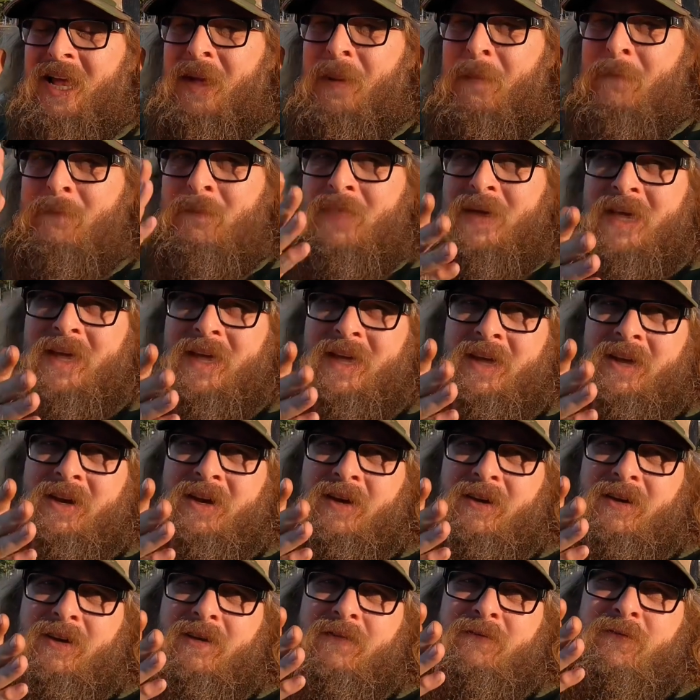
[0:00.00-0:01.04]
Ben
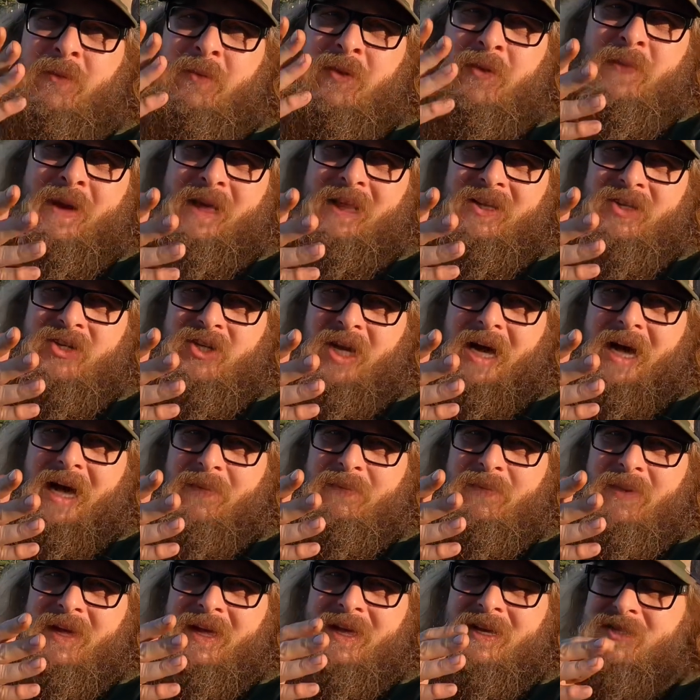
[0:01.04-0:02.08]
from the pellet
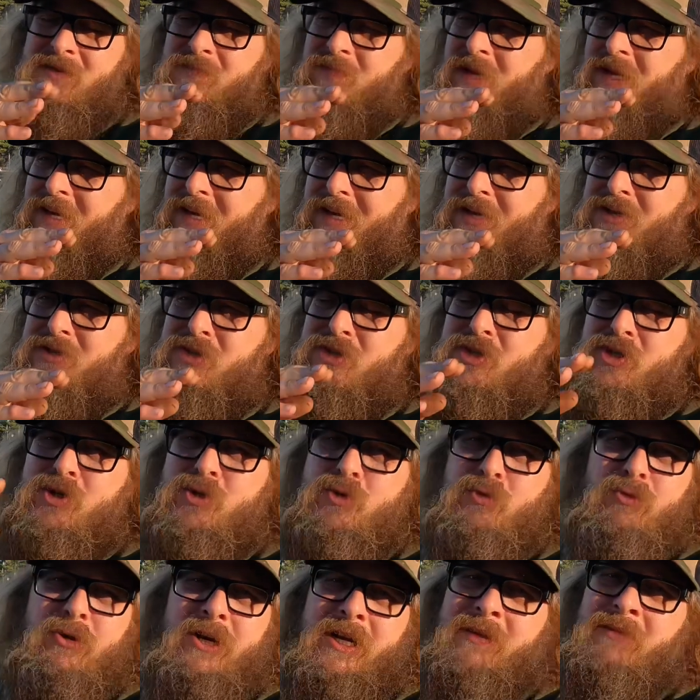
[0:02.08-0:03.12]
shop has been
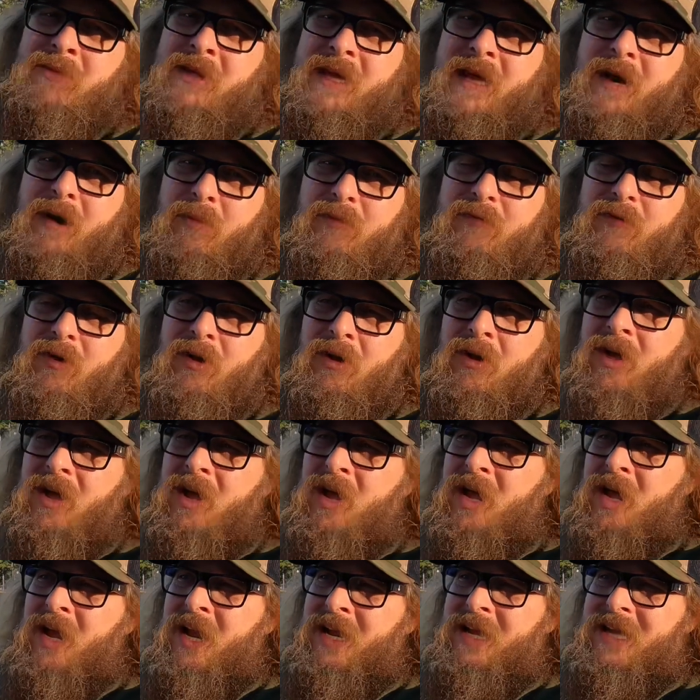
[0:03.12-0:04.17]
extremely helpful.
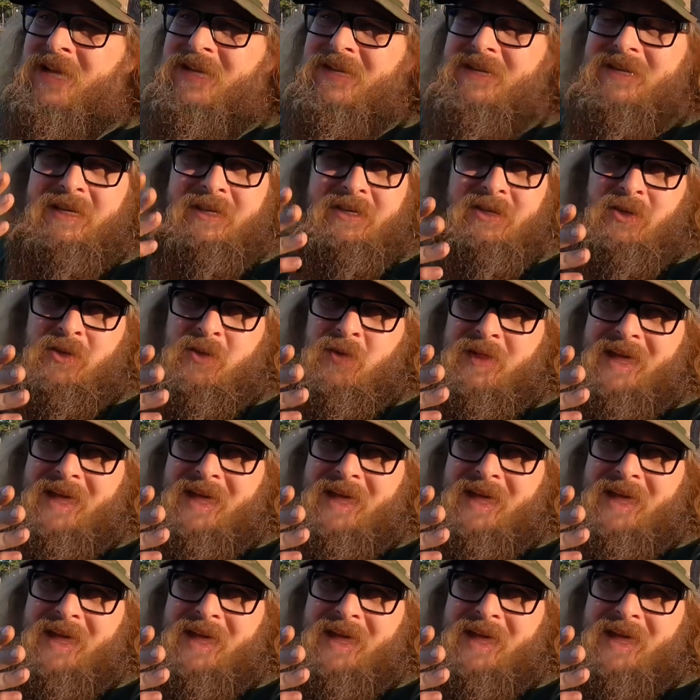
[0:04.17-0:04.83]
He deals with